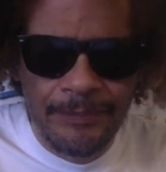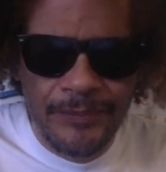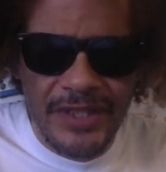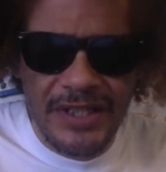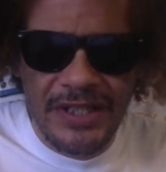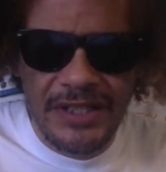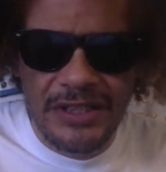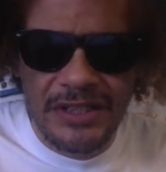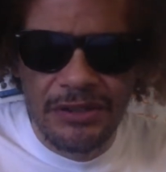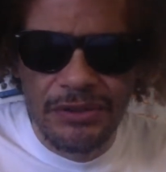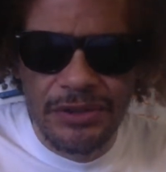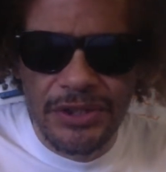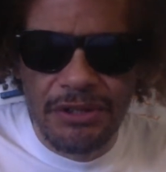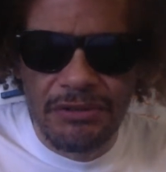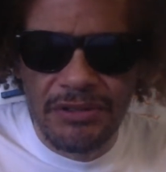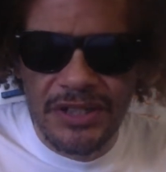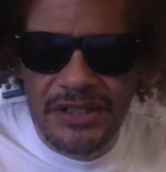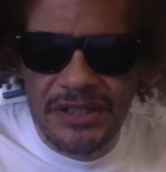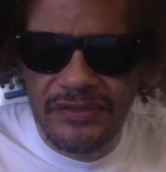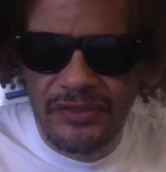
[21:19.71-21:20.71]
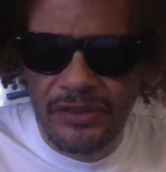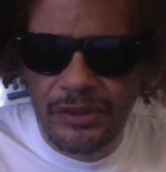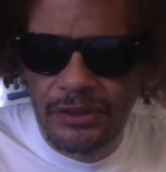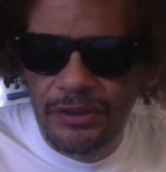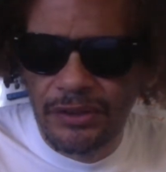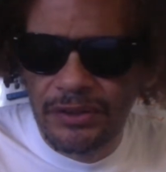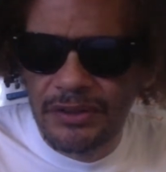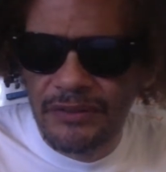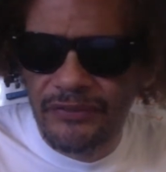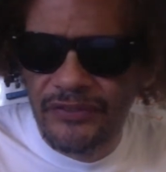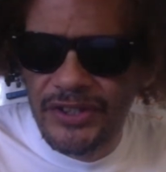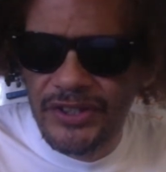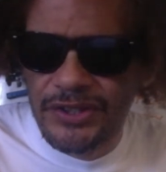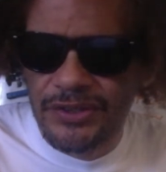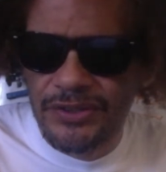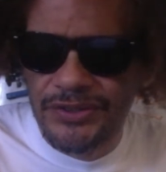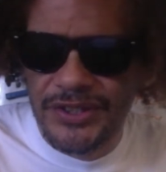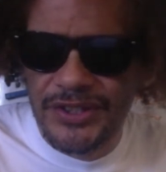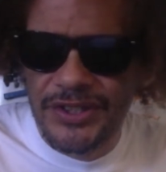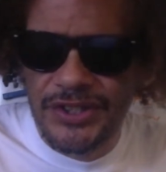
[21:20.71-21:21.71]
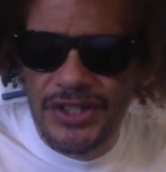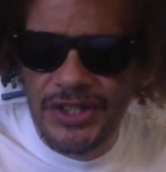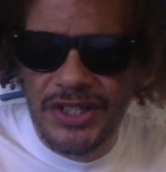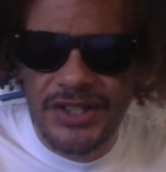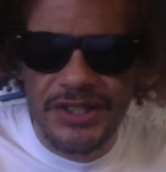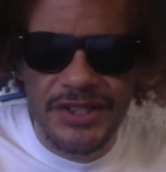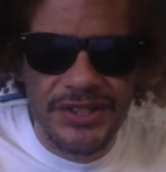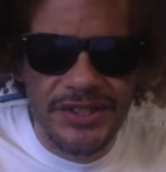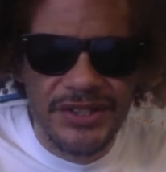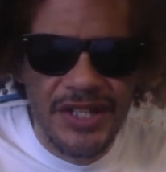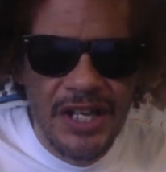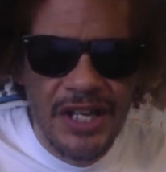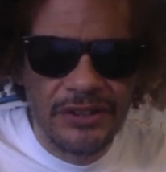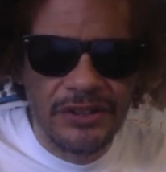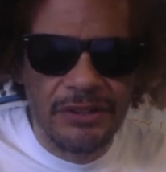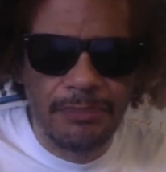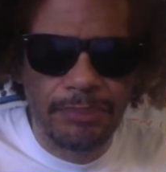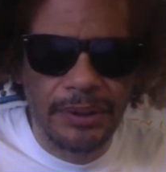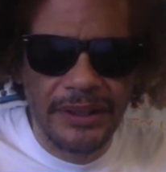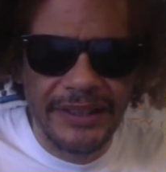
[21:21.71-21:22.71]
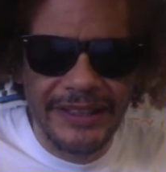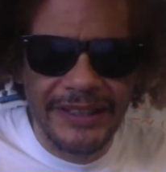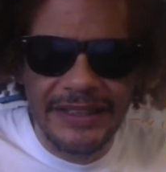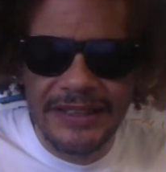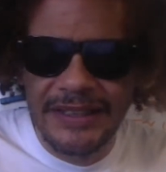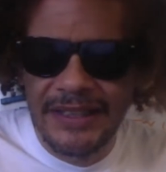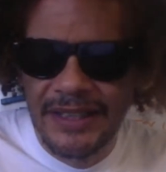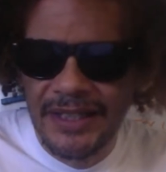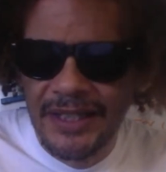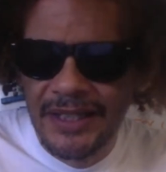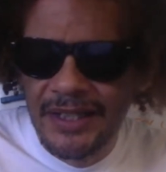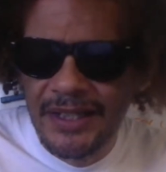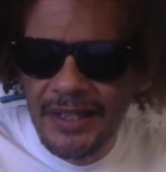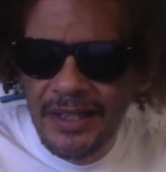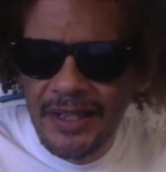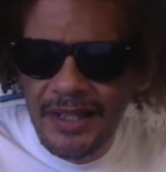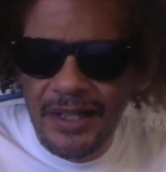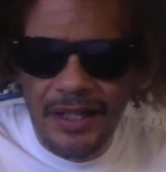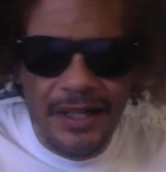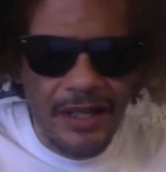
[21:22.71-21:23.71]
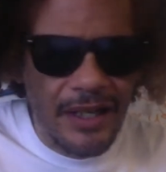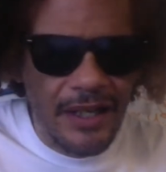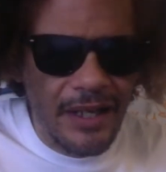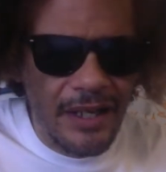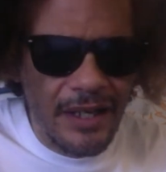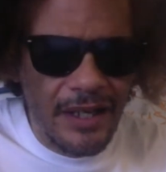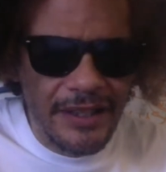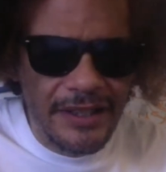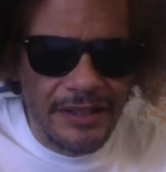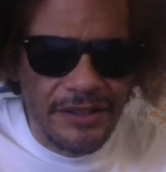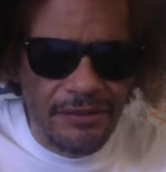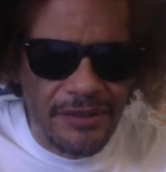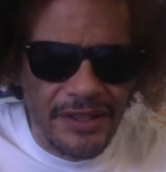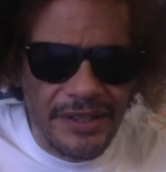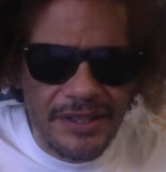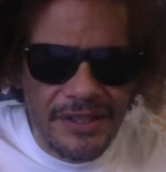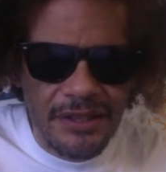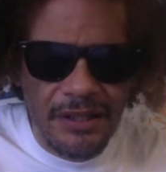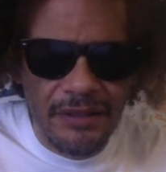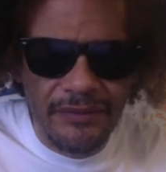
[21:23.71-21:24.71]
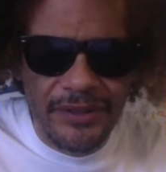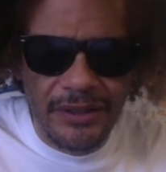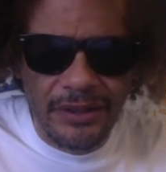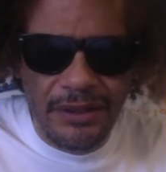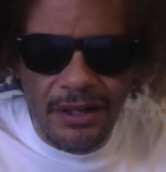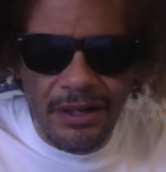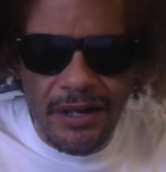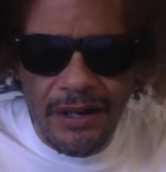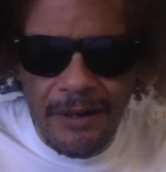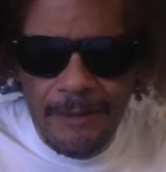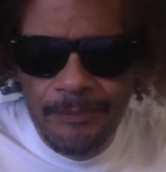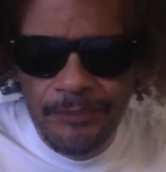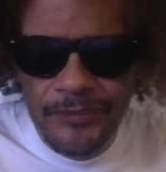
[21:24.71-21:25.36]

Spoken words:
It is ludicrous for learned officials and judges to plead ignorance of the law.